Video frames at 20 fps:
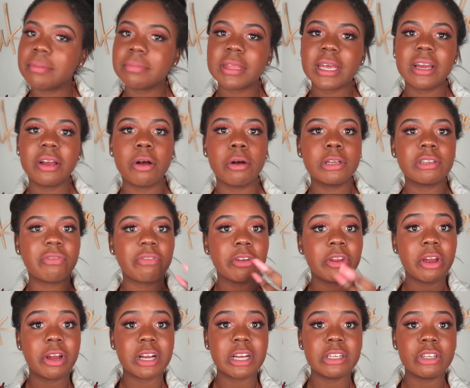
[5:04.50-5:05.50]
thing goes for
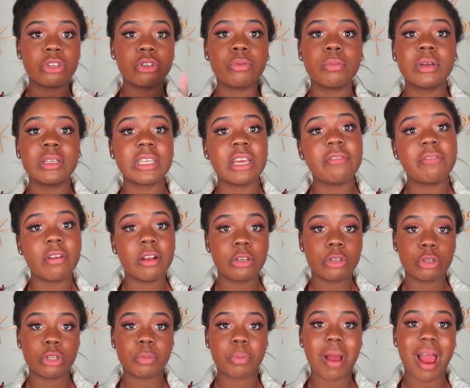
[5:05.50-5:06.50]
your consumers if you
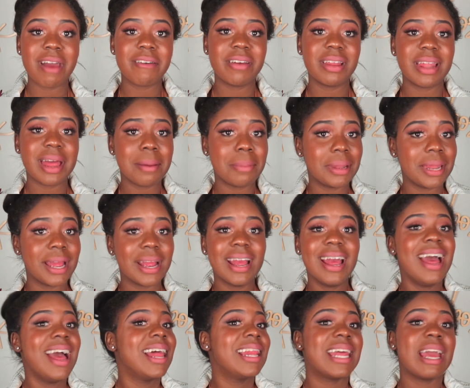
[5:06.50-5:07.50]
choose private labeling.
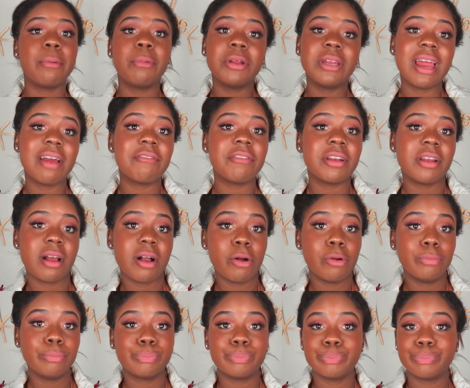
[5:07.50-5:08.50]
They will never
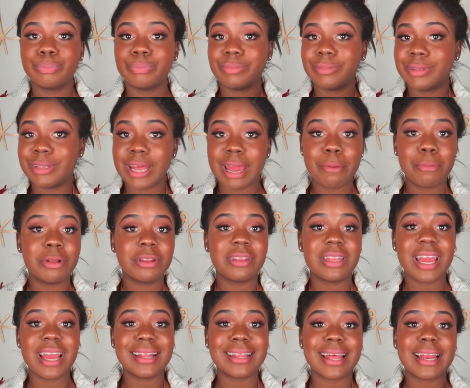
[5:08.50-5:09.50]
know. They will
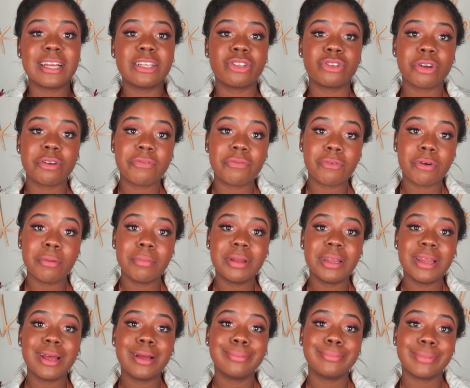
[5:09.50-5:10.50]
think that it's your
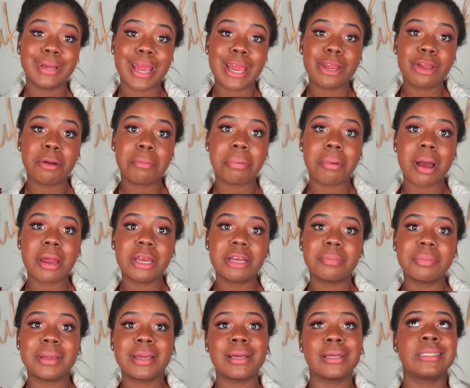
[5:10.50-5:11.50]
formula and your product,
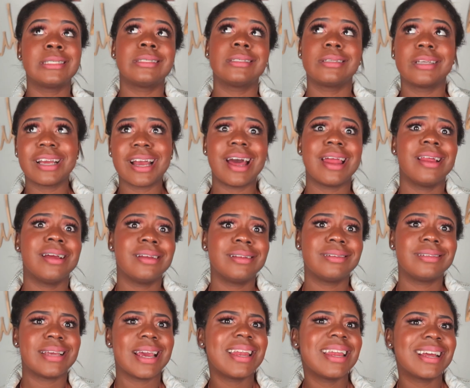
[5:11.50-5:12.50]
because kind of
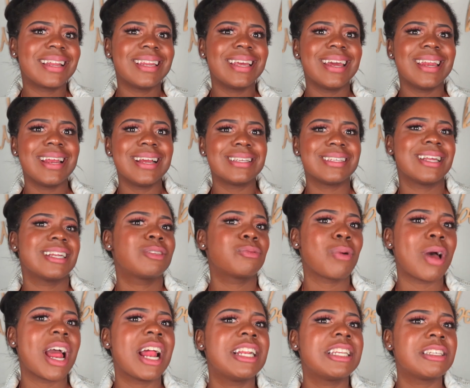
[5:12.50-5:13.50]
technically it is. That's
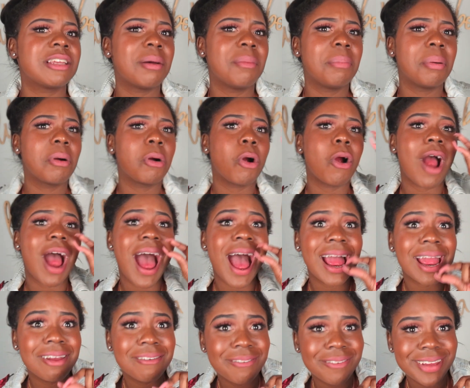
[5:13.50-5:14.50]
why it's
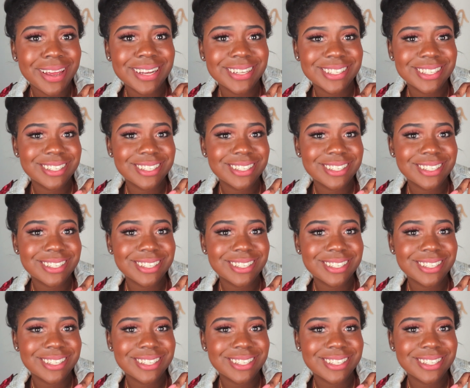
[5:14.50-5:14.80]
private